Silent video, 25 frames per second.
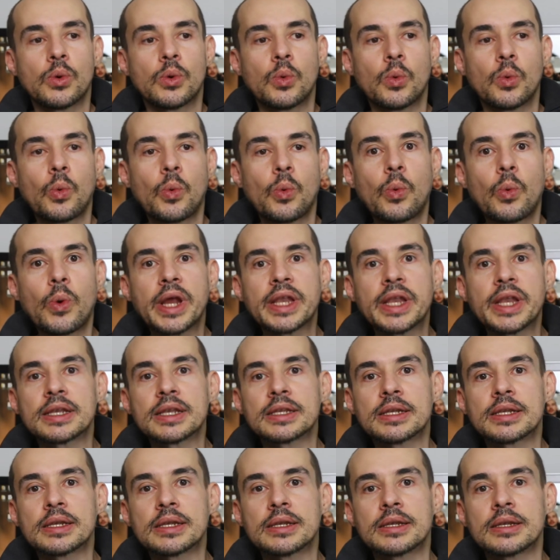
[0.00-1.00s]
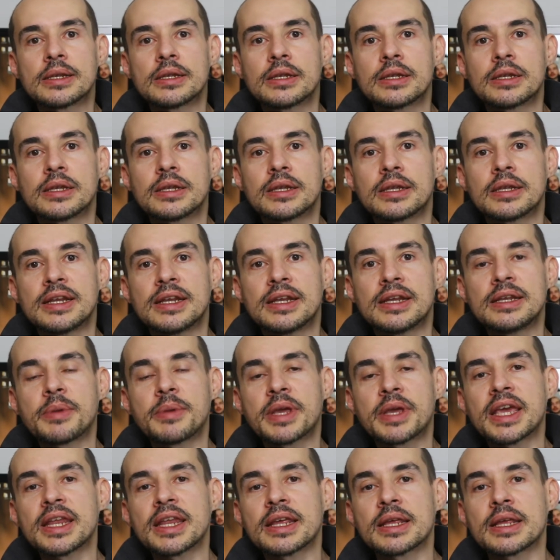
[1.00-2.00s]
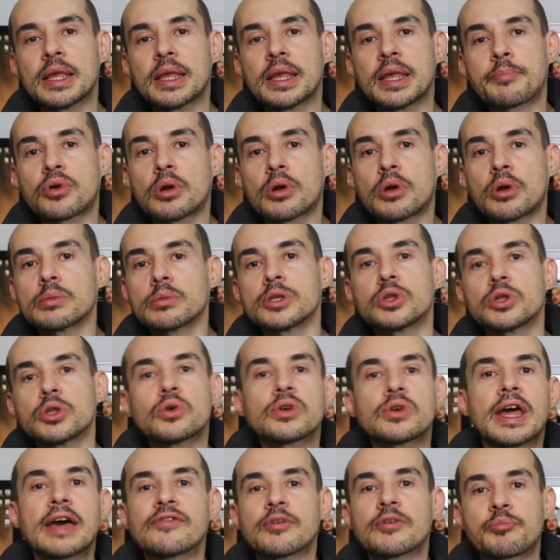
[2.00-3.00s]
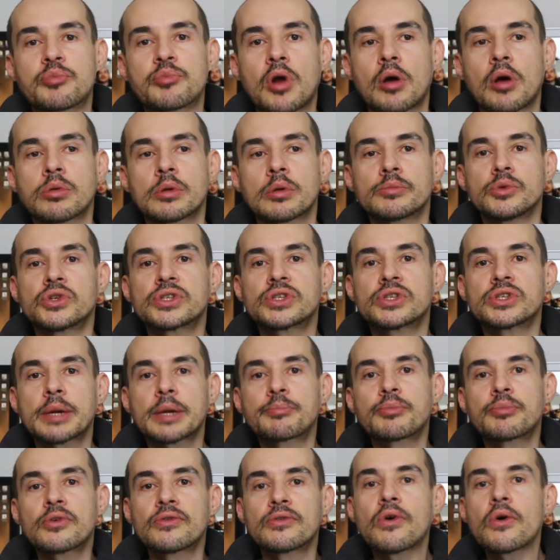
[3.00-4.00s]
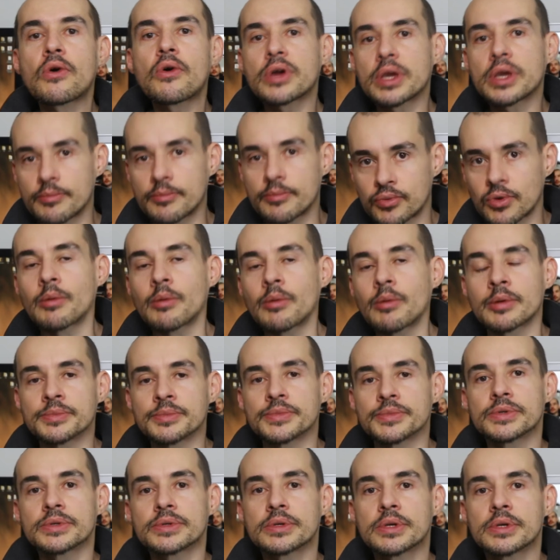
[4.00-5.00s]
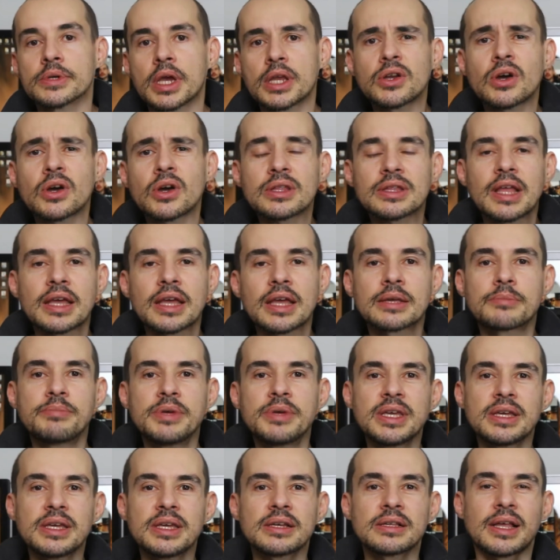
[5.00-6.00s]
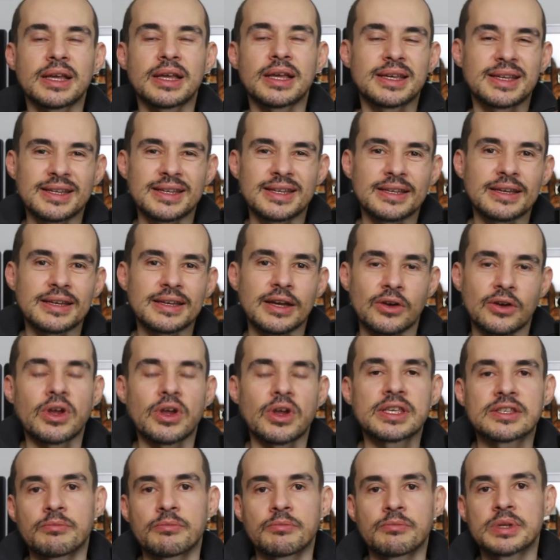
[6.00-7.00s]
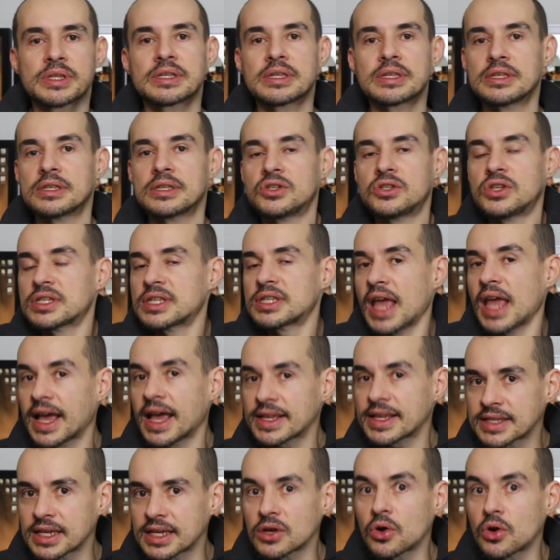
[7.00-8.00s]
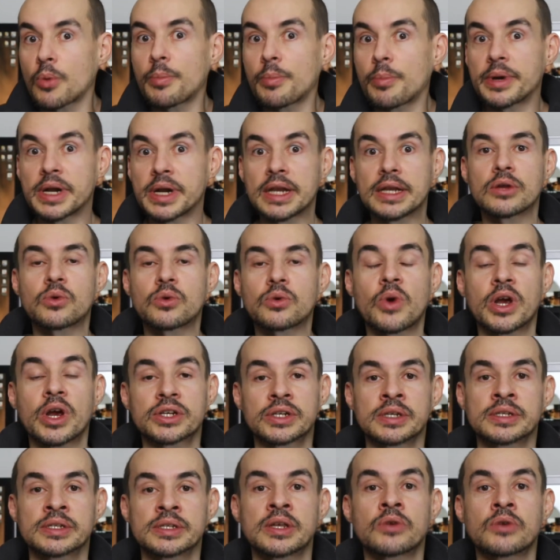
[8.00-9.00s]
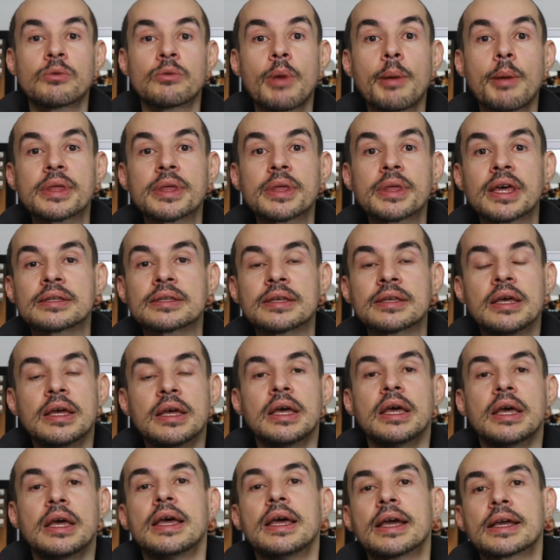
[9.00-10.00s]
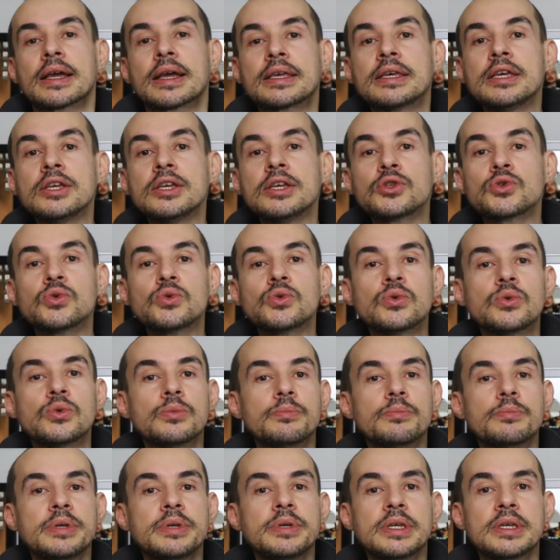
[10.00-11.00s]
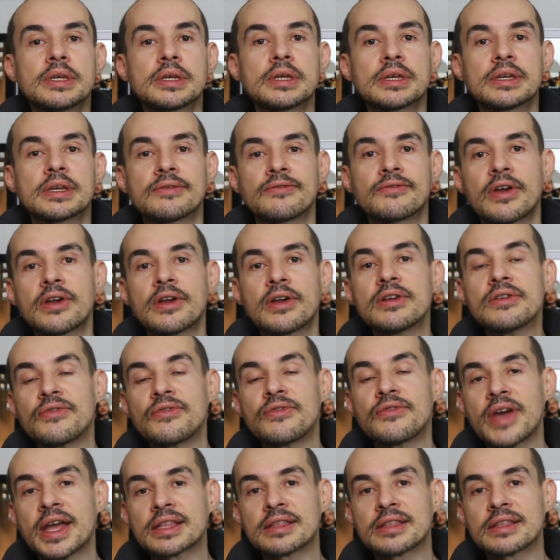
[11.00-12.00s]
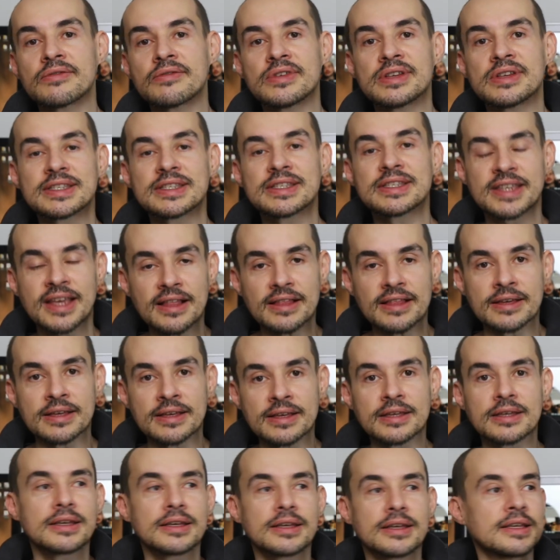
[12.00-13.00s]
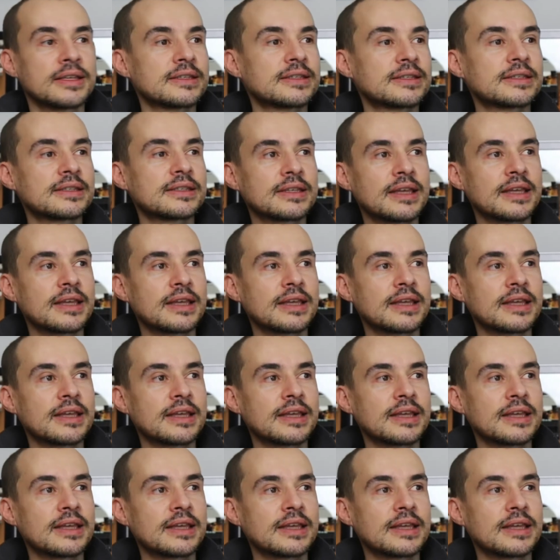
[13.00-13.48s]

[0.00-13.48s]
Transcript: when in the beginning they probably don't have a problem, you start provoking problems, and not like being like aggressive, but just asking open-ended questions. And remember that a key to being very effective in selling is